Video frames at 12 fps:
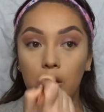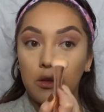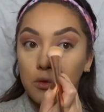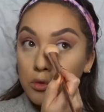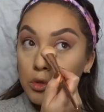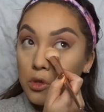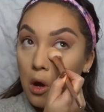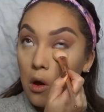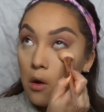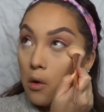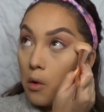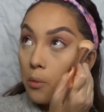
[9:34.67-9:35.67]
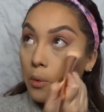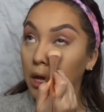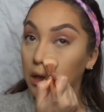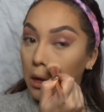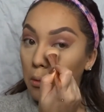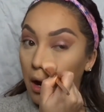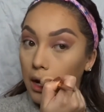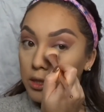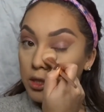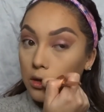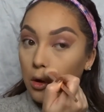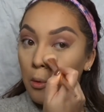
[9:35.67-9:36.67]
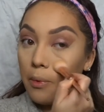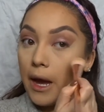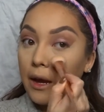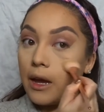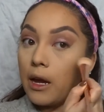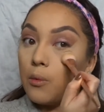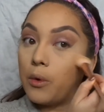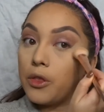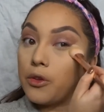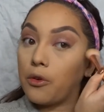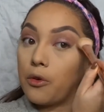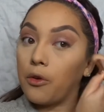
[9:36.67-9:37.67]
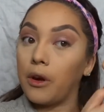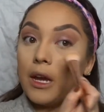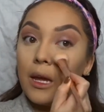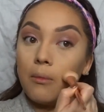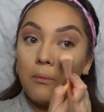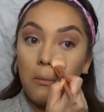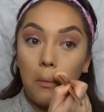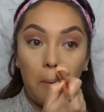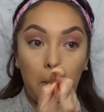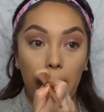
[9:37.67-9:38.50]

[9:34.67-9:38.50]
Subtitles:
you don't really want to go back in with cream